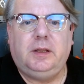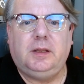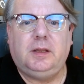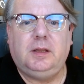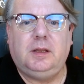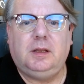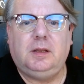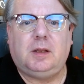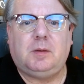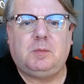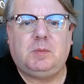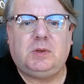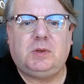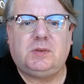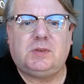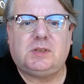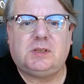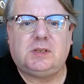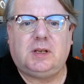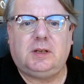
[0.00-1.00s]
Now,
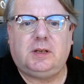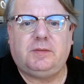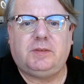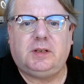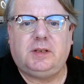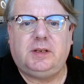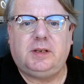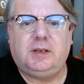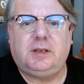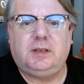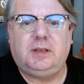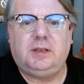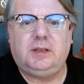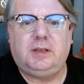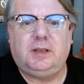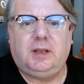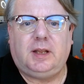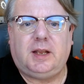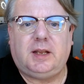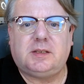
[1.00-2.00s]
most of the
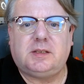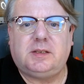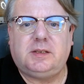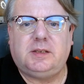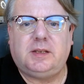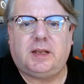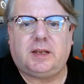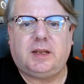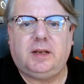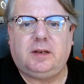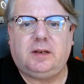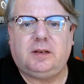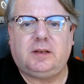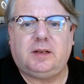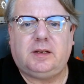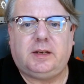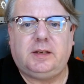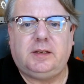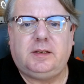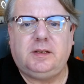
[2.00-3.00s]
last decade of the
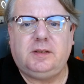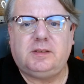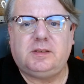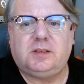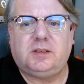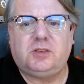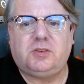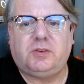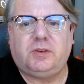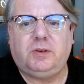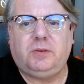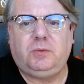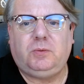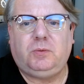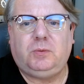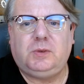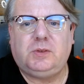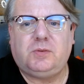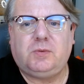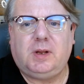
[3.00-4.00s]
19th century
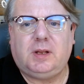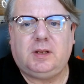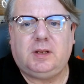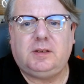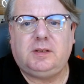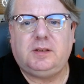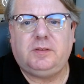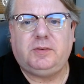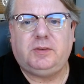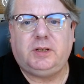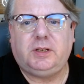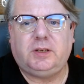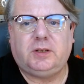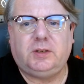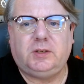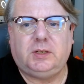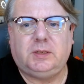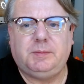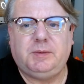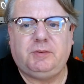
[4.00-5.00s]
was relatively
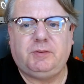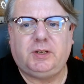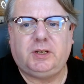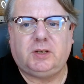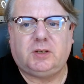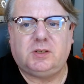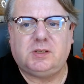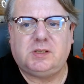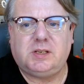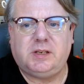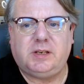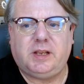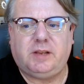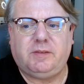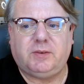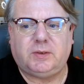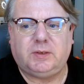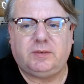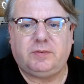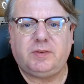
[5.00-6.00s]
calm in regards to
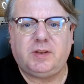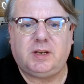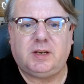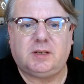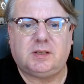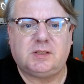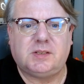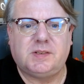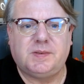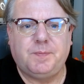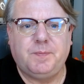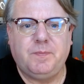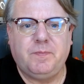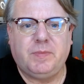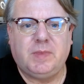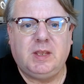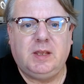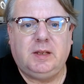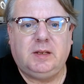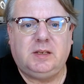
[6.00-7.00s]
naval affairs,
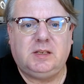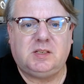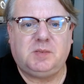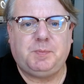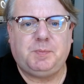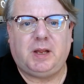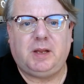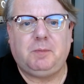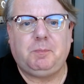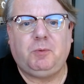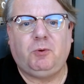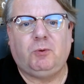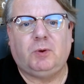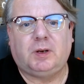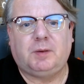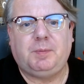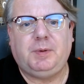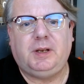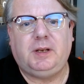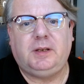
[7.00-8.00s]
despite
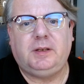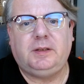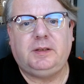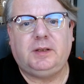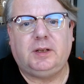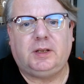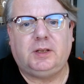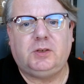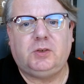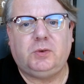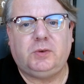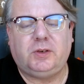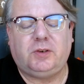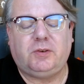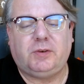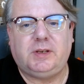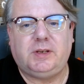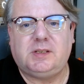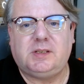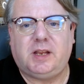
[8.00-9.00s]
work being done to
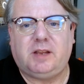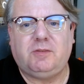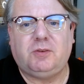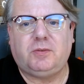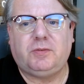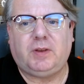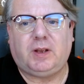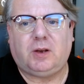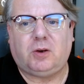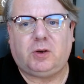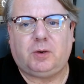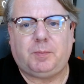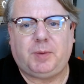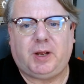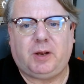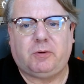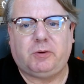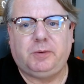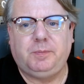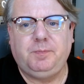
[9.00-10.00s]
increase naval
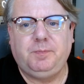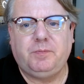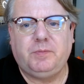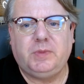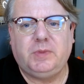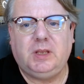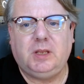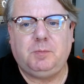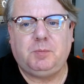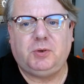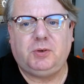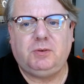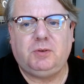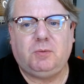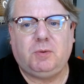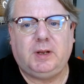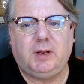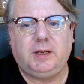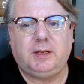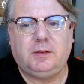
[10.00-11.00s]
firepower, improve the
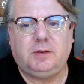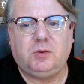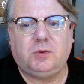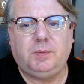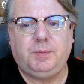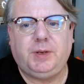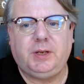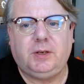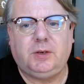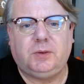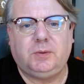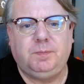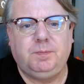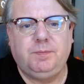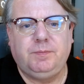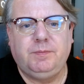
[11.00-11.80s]
Whitehead torpedo,